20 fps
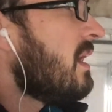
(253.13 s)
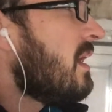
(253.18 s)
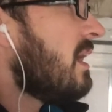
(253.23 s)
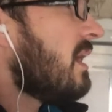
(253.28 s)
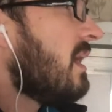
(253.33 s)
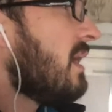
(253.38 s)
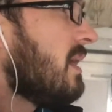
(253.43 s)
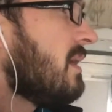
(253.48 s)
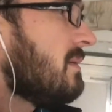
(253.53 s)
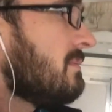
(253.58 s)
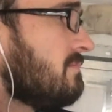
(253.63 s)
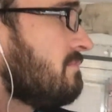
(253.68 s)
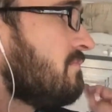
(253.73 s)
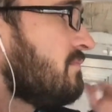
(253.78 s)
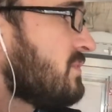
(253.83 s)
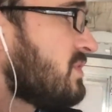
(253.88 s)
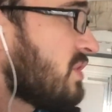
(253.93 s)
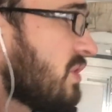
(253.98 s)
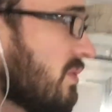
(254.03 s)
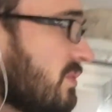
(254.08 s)

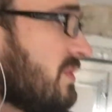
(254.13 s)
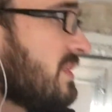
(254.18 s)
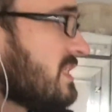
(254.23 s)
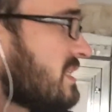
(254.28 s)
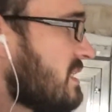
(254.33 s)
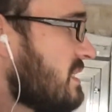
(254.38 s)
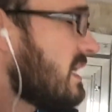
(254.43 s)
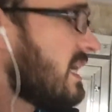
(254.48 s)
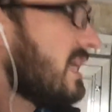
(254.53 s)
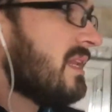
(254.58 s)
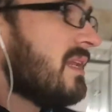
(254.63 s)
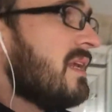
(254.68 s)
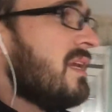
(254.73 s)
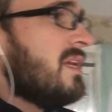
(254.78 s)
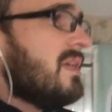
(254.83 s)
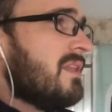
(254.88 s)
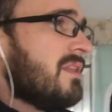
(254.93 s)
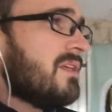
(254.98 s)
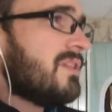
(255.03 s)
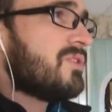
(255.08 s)
So this is it,
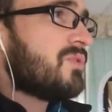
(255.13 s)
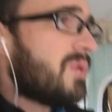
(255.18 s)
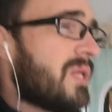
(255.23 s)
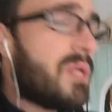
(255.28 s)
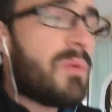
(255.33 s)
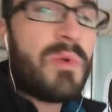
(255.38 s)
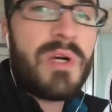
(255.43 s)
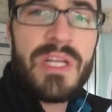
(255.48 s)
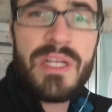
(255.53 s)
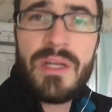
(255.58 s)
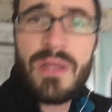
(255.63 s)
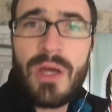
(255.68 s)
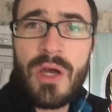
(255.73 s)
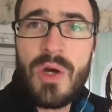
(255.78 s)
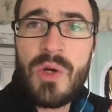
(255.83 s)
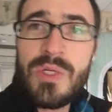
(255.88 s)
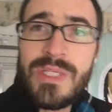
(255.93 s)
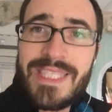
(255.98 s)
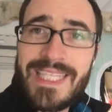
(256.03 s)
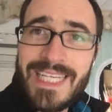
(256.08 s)
the
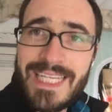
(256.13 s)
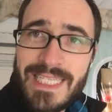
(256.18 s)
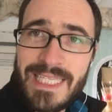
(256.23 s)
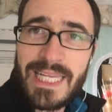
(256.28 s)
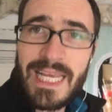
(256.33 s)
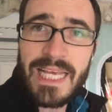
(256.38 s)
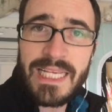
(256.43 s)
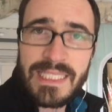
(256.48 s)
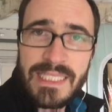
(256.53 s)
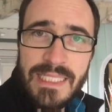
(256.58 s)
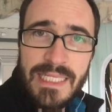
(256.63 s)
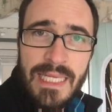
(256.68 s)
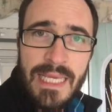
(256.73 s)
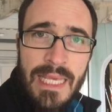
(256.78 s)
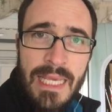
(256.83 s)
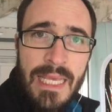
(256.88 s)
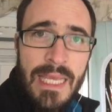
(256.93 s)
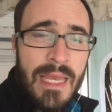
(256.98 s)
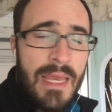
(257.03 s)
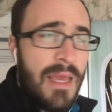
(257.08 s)
2106
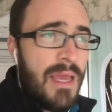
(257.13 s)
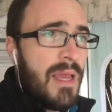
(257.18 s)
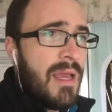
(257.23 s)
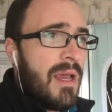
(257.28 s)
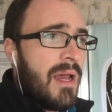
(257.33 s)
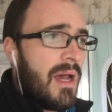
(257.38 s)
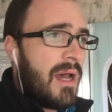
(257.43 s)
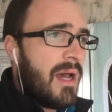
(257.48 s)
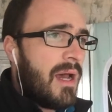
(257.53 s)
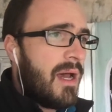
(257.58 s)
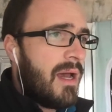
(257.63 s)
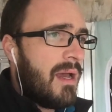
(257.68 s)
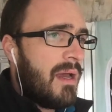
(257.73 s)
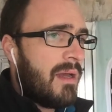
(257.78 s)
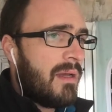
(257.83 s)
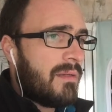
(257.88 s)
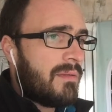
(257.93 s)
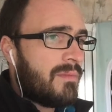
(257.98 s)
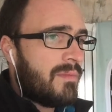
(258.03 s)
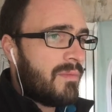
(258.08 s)
ST
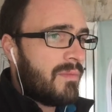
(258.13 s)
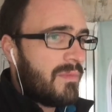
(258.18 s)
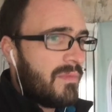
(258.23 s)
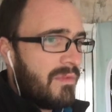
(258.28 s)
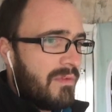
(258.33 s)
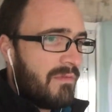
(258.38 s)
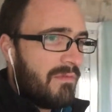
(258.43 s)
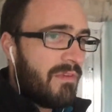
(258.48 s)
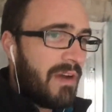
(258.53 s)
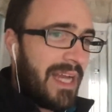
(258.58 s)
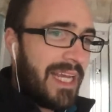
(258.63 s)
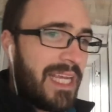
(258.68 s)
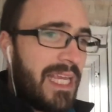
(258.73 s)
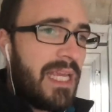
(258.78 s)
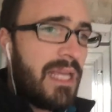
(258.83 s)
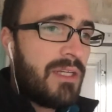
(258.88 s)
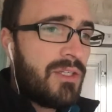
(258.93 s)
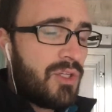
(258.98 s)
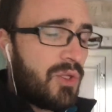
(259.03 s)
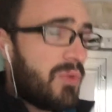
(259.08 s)

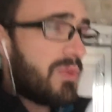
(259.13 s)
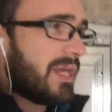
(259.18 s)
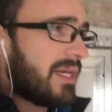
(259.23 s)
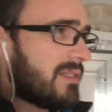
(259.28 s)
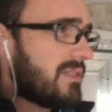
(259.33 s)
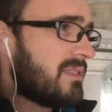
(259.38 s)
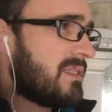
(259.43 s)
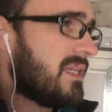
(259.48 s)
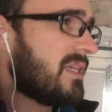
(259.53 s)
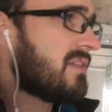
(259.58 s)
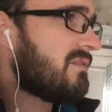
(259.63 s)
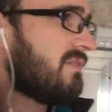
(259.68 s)
Viking 2006